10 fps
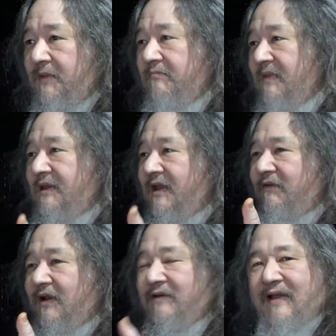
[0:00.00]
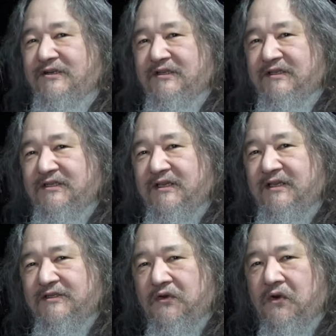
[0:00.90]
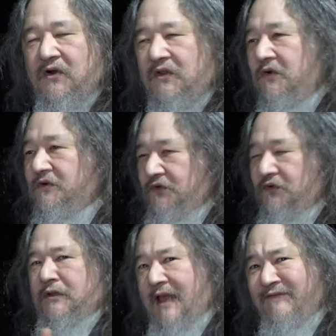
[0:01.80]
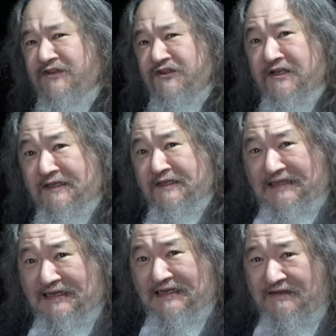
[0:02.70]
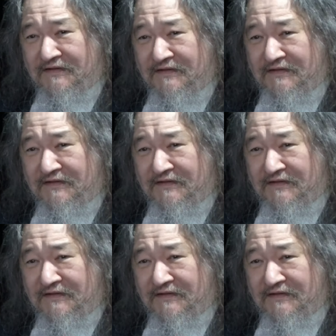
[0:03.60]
may never have actually seen this at all or certainly haven't seen it live